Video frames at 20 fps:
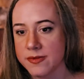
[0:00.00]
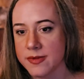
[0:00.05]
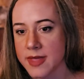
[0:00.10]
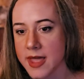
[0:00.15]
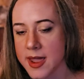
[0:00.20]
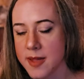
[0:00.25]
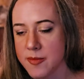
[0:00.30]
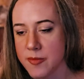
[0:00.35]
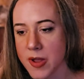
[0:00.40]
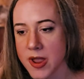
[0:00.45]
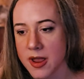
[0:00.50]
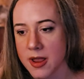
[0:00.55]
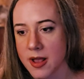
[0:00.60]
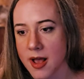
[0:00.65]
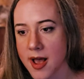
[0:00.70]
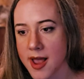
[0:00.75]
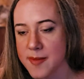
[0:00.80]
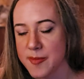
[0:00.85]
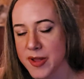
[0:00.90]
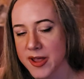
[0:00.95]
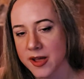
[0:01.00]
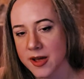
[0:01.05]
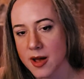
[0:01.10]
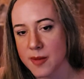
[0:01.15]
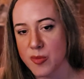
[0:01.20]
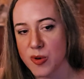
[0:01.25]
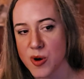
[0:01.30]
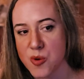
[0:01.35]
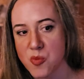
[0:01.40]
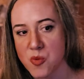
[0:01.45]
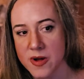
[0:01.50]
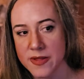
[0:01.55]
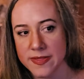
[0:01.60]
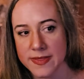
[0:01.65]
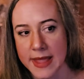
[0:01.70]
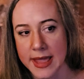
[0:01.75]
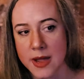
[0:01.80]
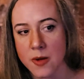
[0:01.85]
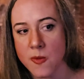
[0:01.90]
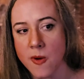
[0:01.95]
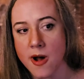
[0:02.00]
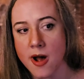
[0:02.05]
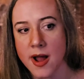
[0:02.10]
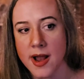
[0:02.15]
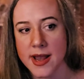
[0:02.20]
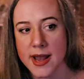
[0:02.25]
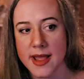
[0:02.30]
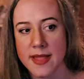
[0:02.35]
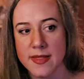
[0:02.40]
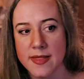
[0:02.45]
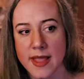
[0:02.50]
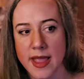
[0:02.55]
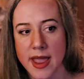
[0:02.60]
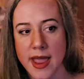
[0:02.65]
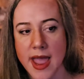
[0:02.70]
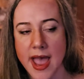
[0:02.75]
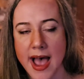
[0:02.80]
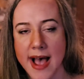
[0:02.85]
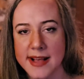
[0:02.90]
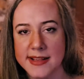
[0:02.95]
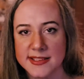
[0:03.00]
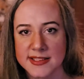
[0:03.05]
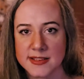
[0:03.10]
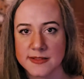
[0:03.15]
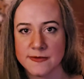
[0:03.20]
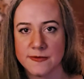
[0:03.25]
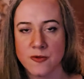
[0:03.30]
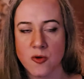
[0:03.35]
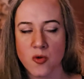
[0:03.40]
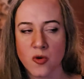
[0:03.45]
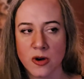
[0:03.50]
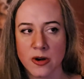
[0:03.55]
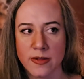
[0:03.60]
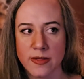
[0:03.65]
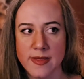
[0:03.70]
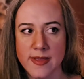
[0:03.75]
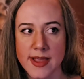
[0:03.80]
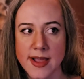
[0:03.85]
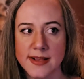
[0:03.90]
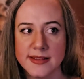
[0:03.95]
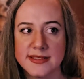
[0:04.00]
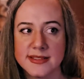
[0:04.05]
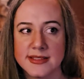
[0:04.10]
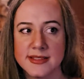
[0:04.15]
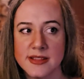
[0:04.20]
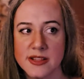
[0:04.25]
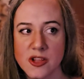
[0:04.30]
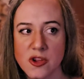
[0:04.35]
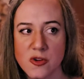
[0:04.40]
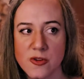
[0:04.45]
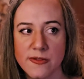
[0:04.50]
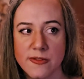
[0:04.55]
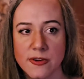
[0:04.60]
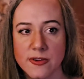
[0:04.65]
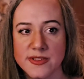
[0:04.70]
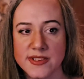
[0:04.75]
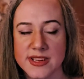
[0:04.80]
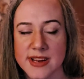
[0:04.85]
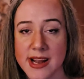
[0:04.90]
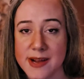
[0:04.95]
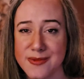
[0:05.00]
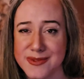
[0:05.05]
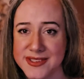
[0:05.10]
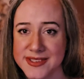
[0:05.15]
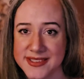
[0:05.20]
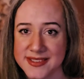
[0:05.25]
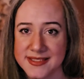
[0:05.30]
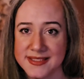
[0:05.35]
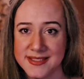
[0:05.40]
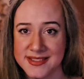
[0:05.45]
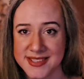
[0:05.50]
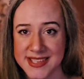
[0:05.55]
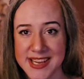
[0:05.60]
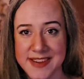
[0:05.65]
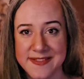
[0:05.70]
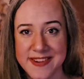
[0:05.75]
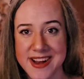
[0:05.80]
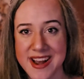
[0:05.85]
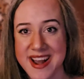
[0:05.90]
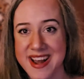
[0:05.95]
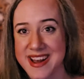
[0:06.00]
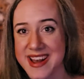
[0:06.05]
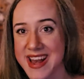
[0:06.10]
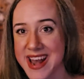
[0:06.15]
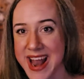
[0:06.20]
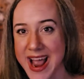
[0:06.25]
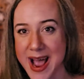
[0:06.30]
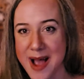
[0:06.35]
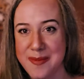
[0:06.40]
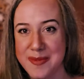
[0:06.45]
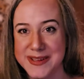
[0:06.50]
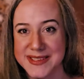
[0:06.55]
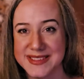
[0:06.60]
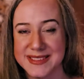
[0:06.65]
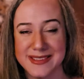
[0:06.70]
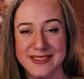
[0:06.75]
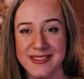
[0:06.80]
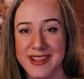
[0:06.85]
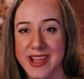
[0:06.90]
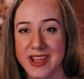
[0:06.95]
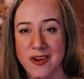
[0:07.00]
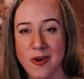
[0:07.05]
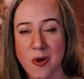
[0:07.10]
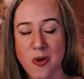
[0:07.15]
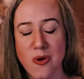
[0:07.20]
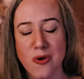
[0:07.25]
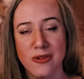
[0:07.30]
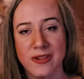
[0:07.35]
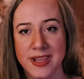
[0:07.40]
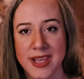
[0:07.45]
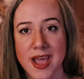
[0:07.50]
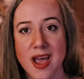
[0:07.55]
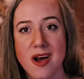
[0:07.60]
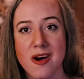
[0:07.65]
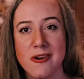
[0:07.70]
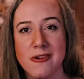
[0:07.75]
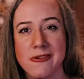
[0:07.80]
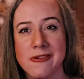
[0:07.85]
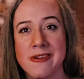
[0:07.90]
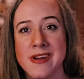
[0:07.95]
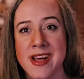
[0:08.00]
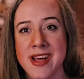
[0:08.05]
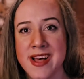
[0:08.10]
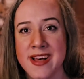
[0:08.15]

I pick up on what they want, and they ask for things in the universe, and I receive it, and it happens. And they're like, holy cow,